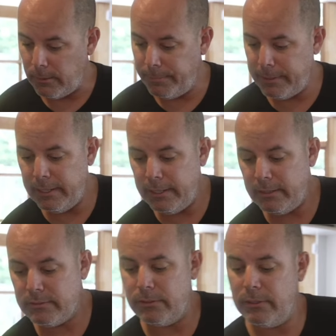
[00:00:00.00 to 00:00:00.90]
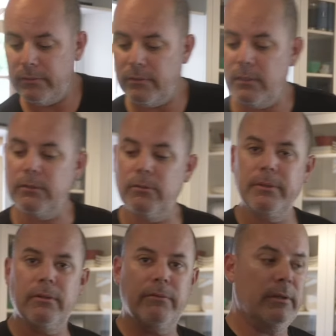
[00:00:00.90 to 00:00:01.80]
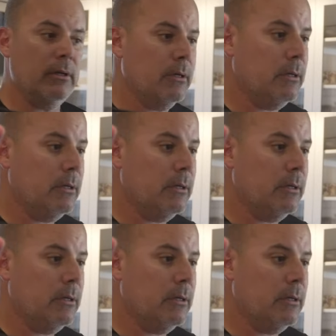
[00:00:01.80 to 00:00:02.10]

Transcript: pan. So here's a little bit of